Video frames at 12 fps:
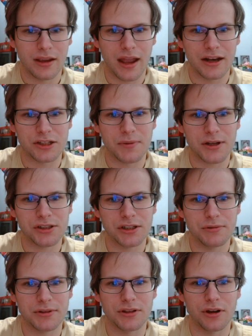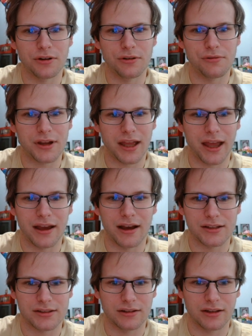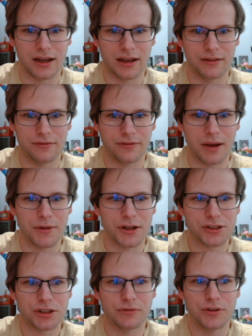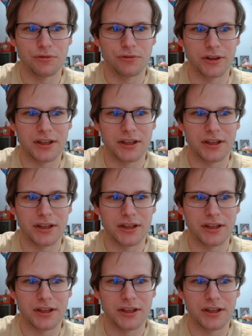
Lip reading: especially with no Chaos Live, I'm not sure if you really